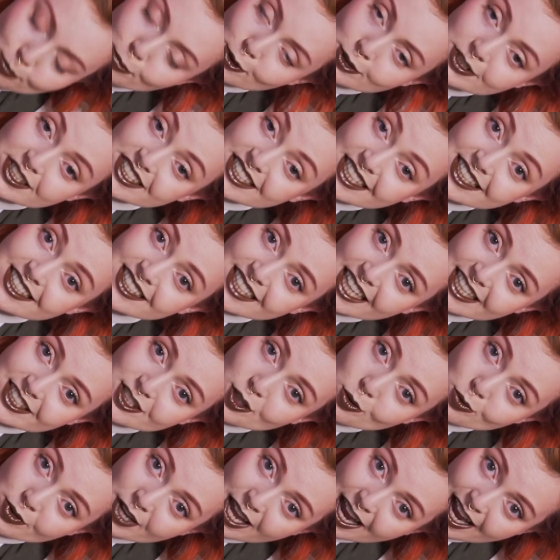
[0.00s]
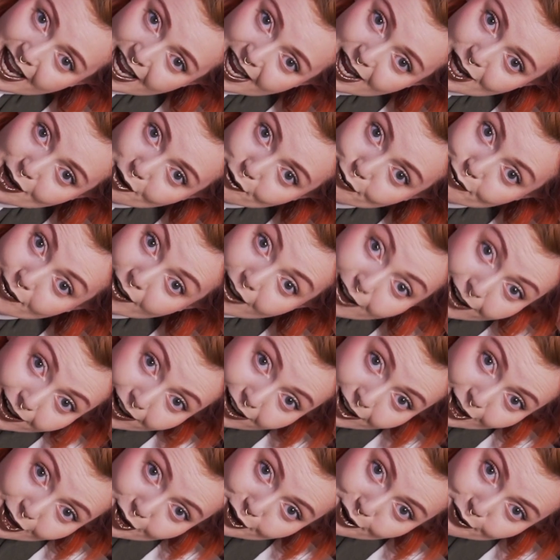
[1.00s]
But since I don't have a
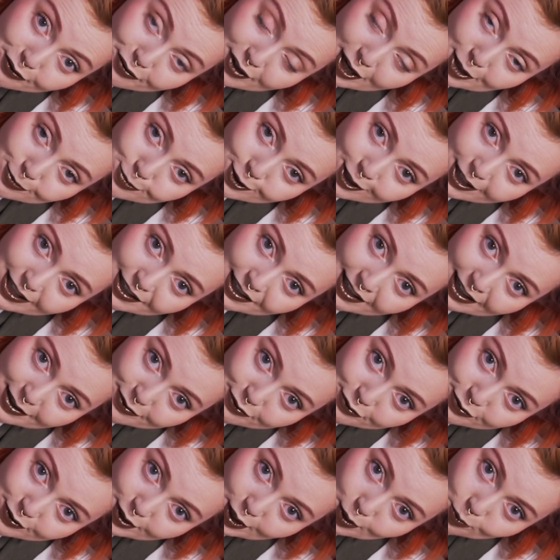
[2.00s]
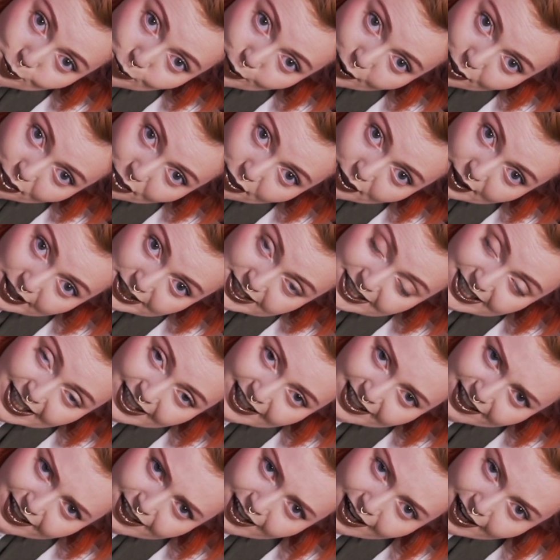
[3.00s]
lot of fabric left with this,
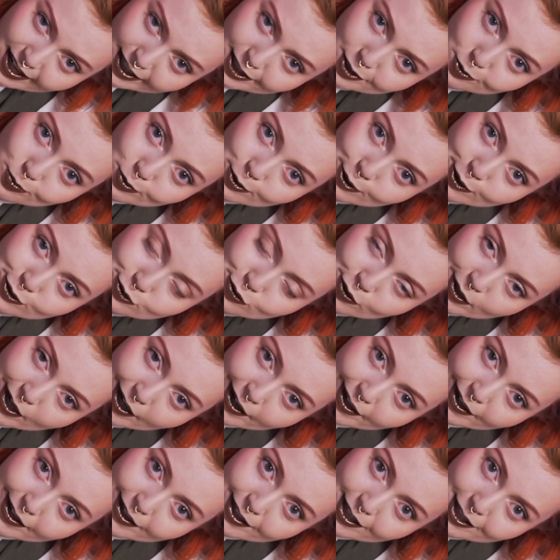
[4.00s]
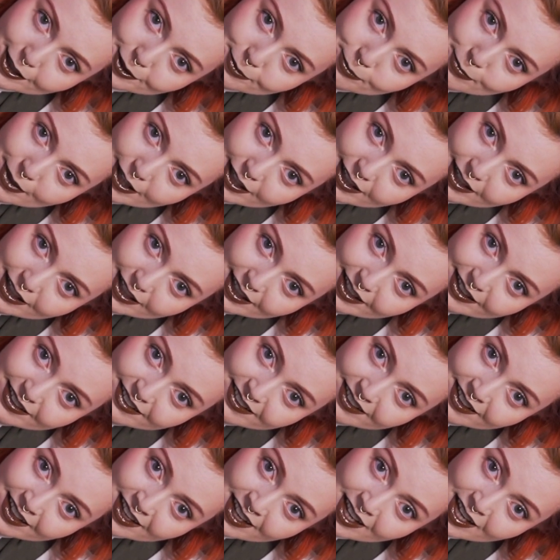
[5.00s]
and I kind of want to try and make
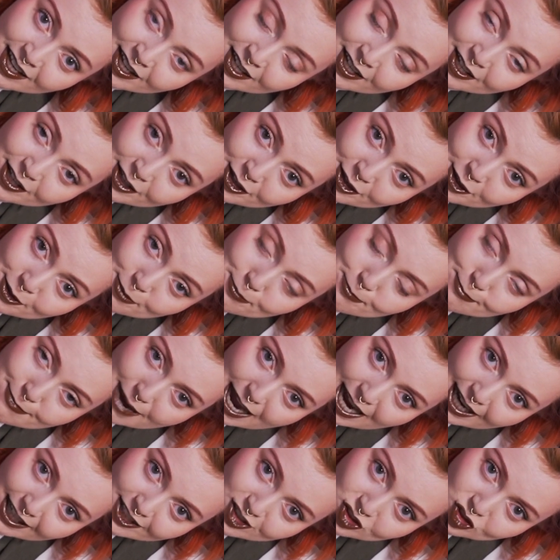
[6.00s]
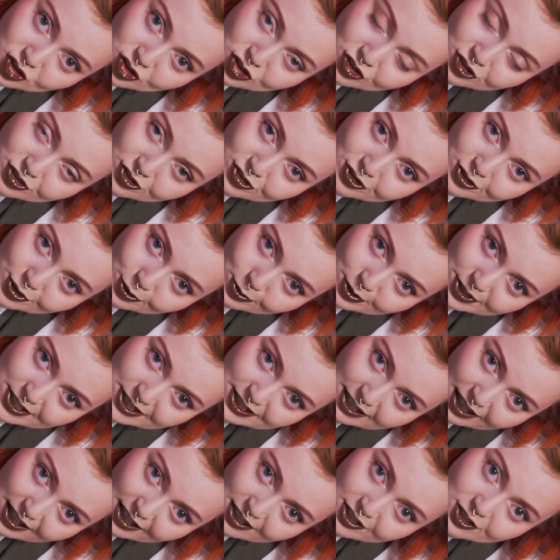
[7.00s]
it match so it's
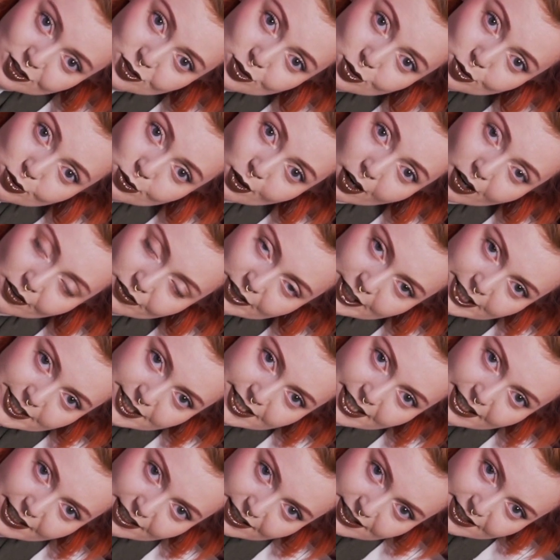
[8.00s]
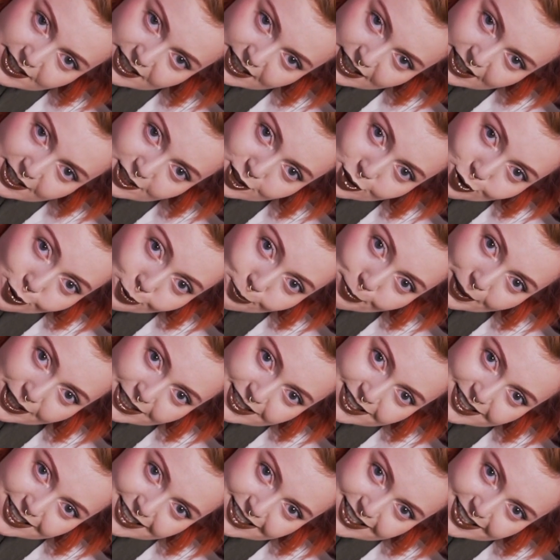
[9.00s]
not too obvious that it's in two
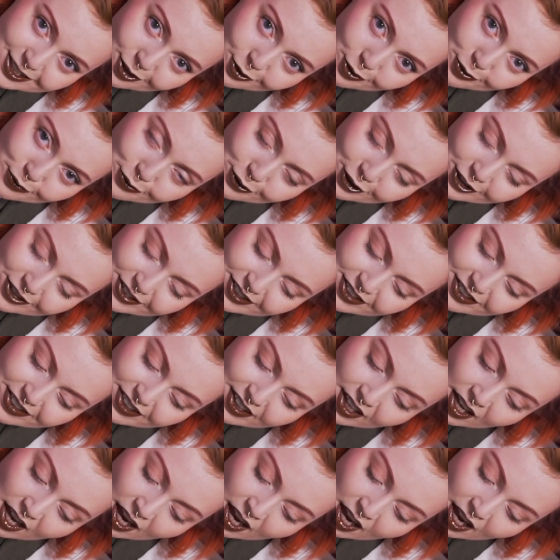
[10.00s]
pieces on the front,